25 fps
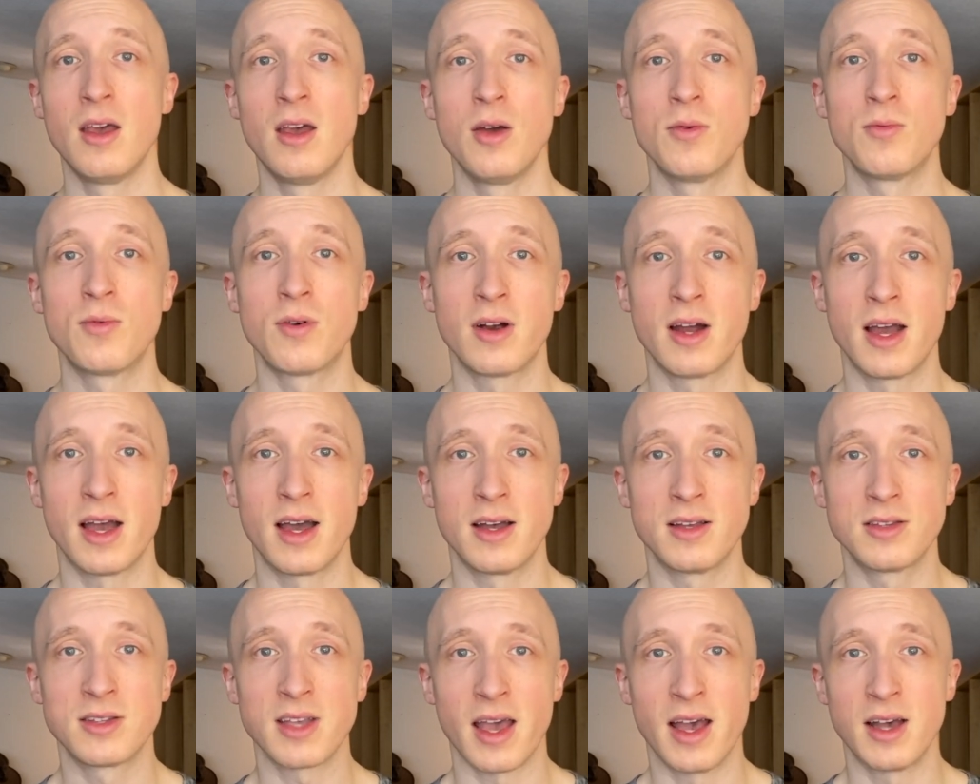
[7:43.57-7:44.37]

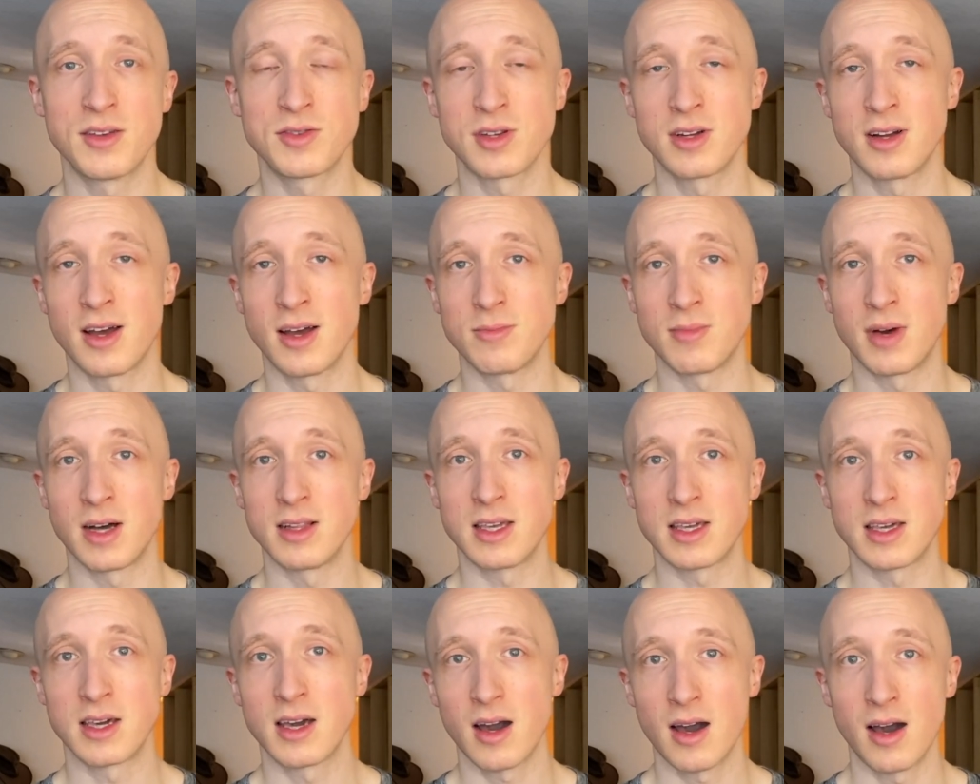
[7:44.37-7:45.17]
Whereas astronaut
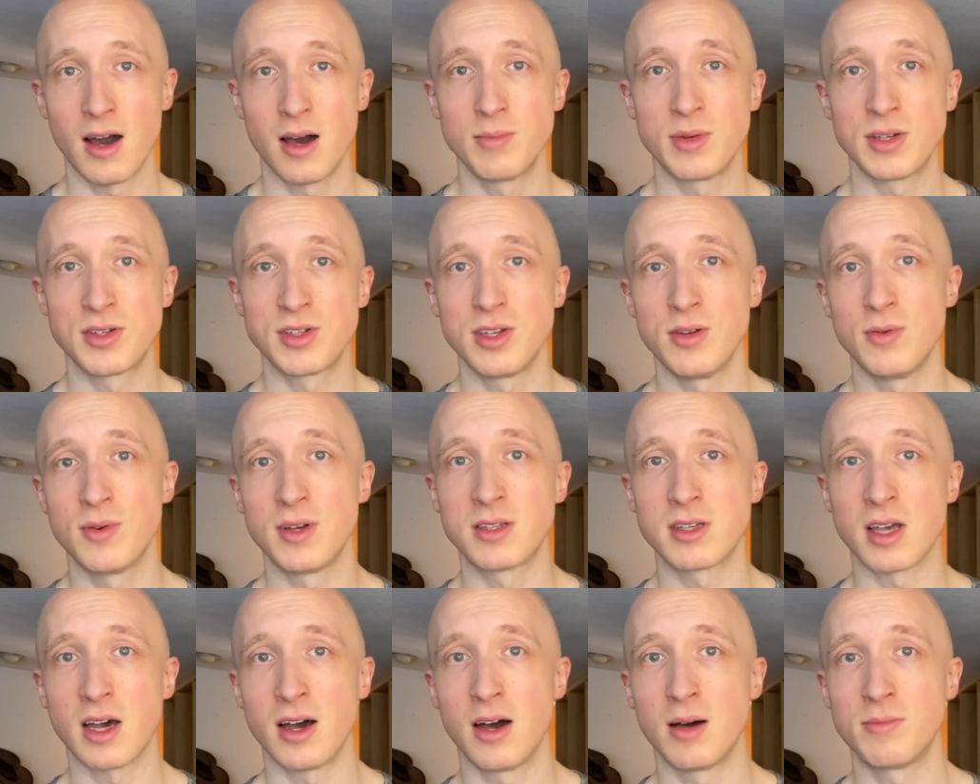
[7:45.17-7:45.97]
Molly Cobb, she
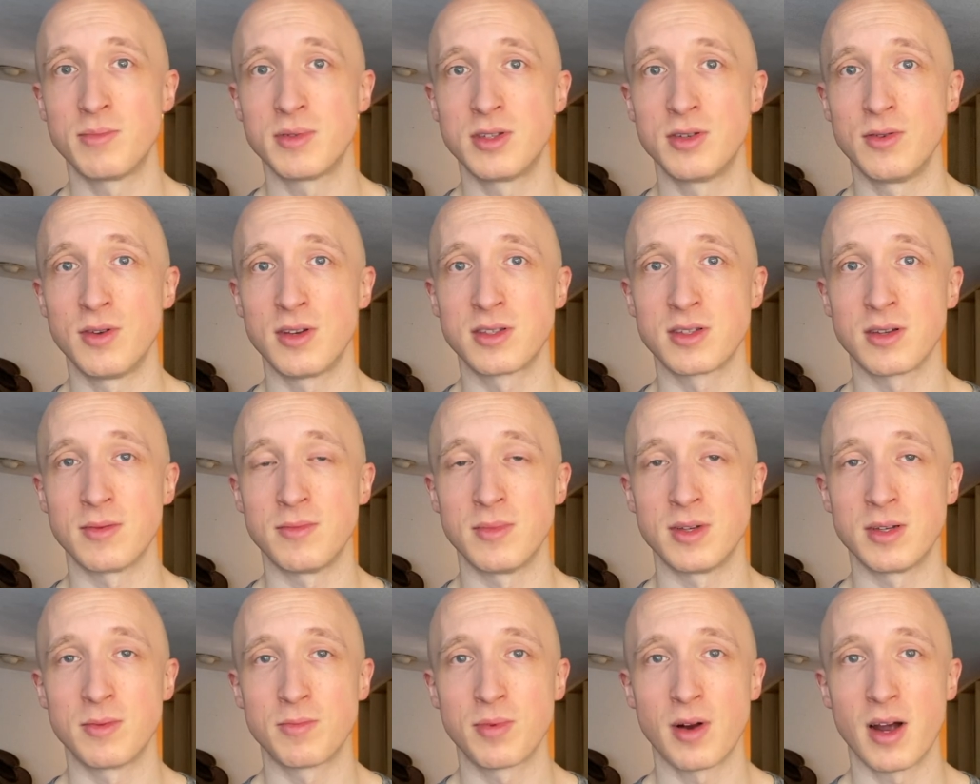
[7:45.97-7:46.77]
was up doing
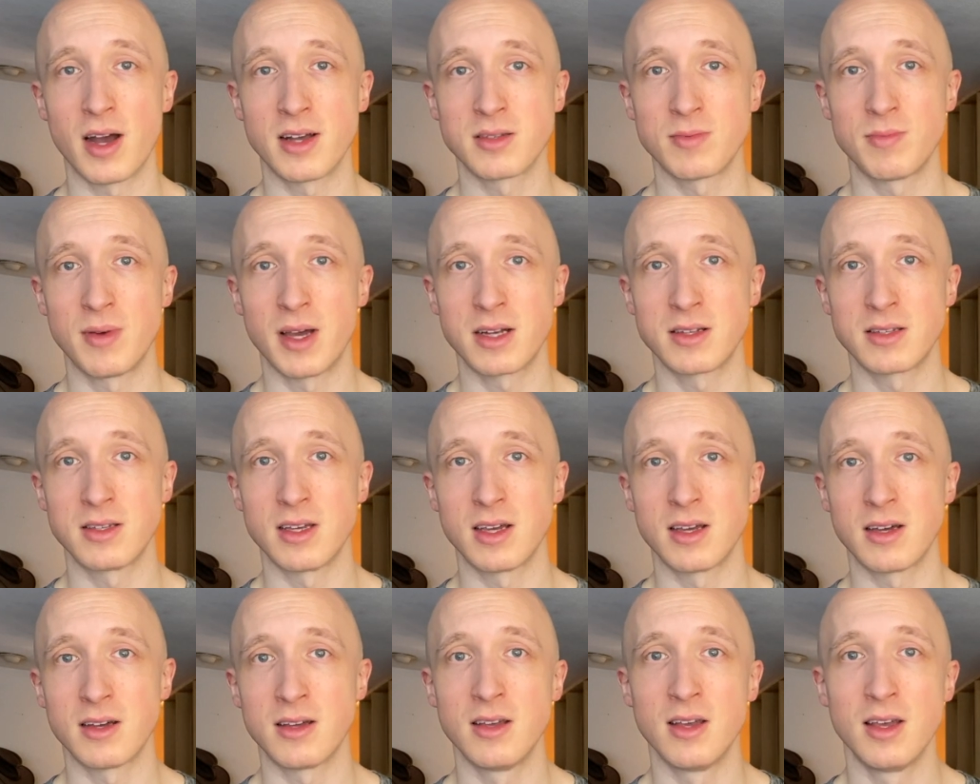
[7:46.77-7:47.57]
some
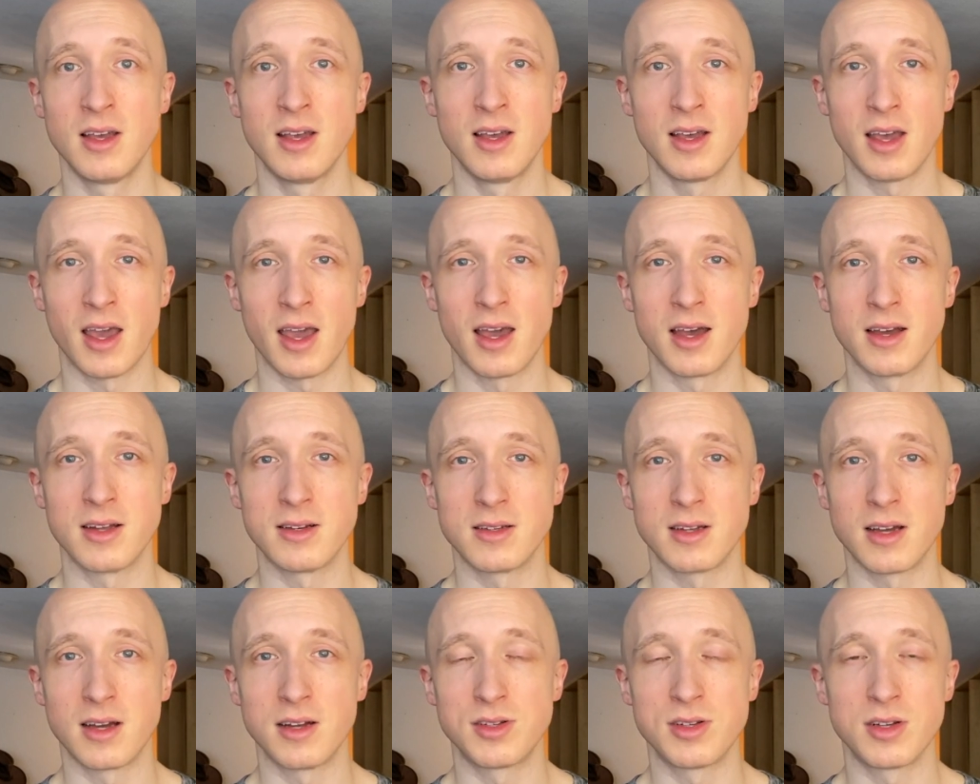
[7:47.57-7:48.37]
prospecting
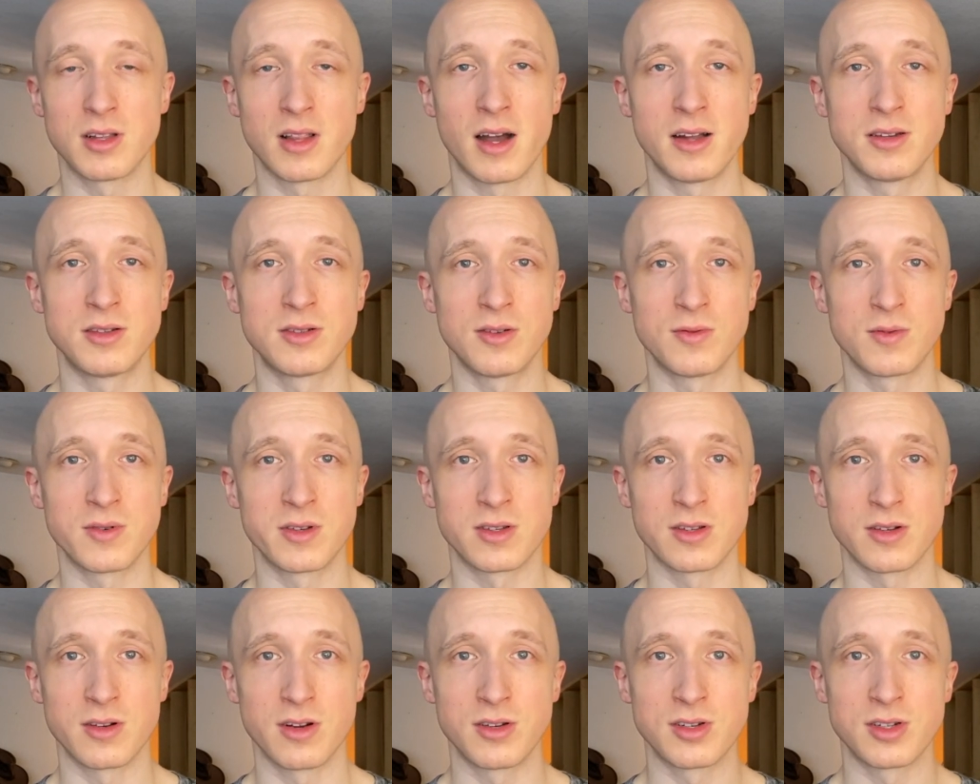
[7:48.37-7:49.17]
and uh, geological
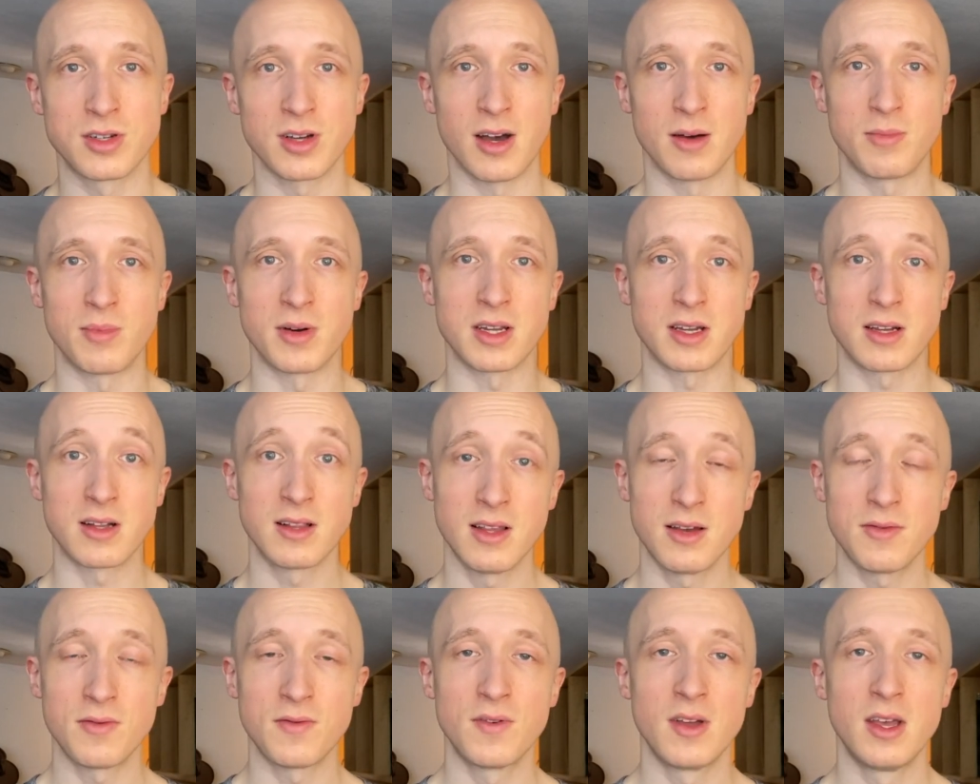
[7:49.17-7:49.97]
research up on a
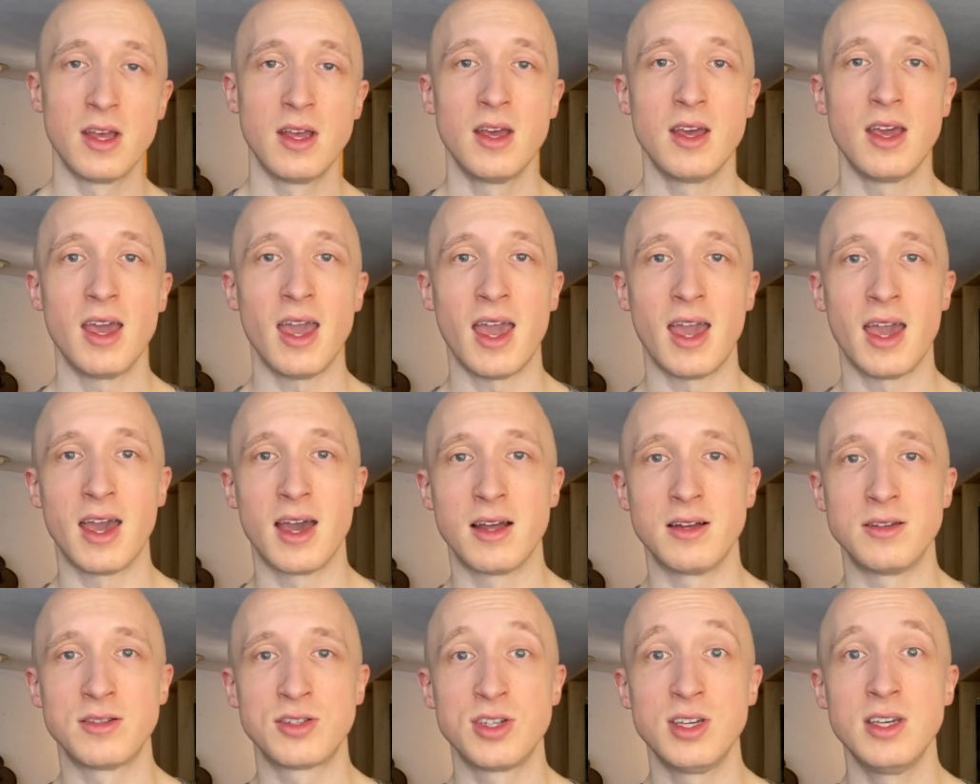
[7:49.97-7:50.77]
cliff,
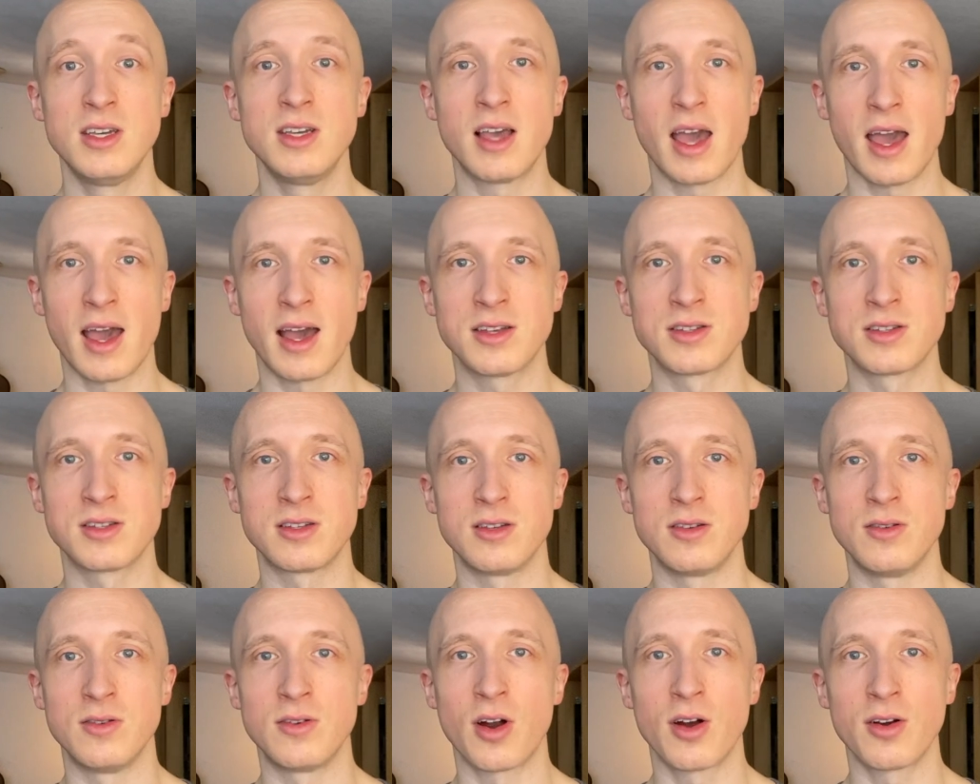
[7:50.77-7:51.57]
and she has
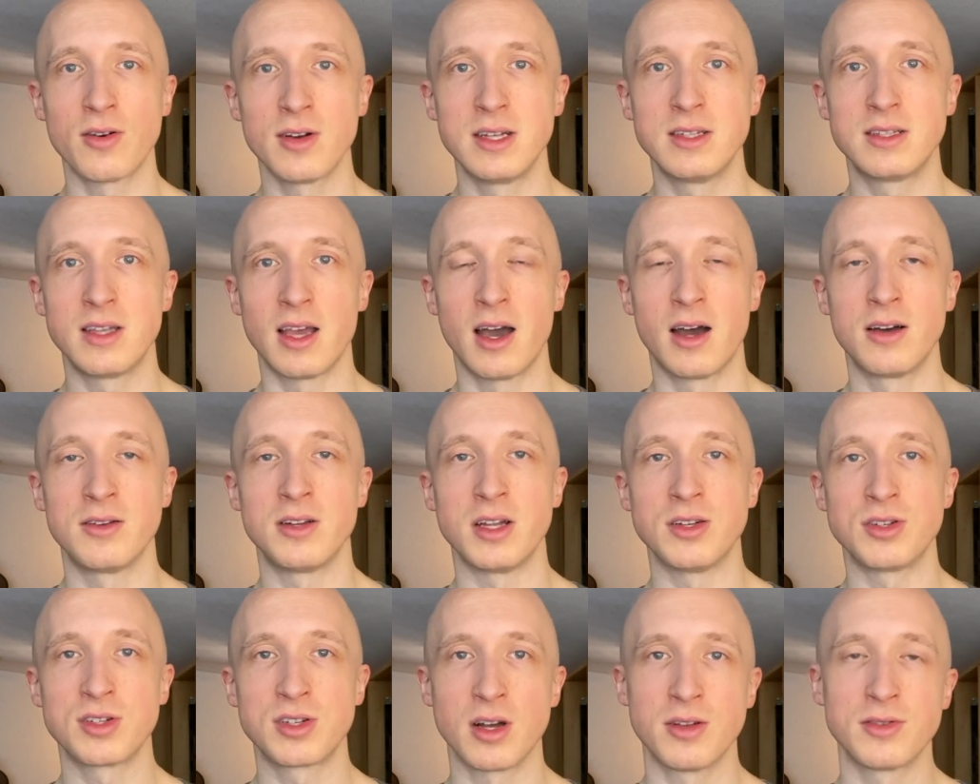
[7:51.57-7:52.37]
to hurry down
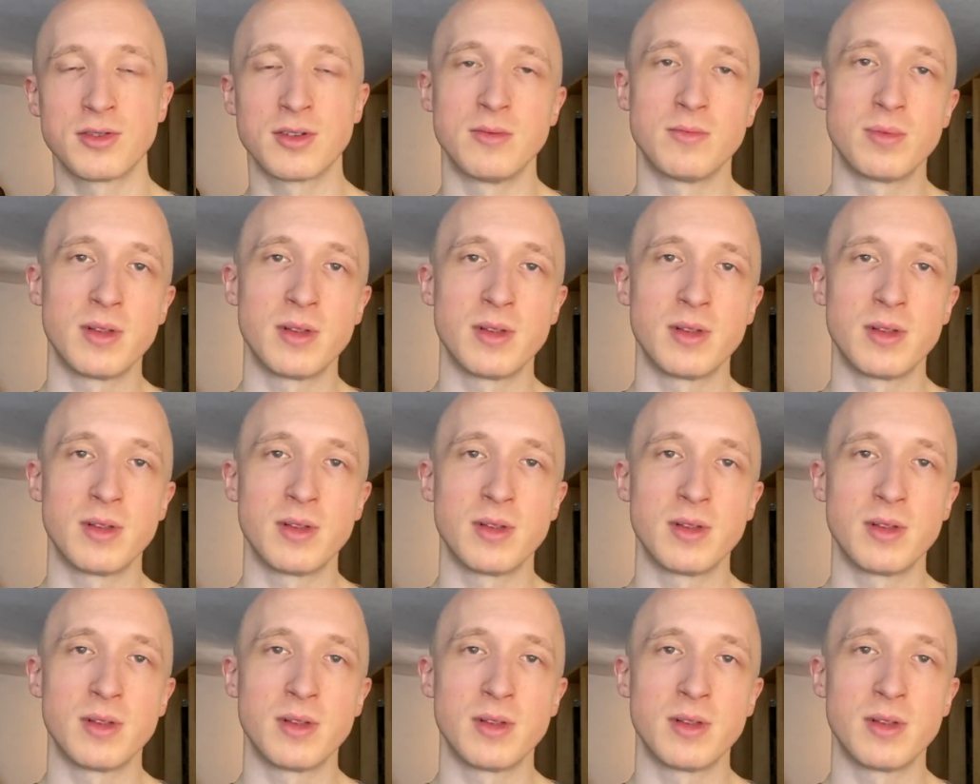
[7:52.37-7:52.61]
and shelter in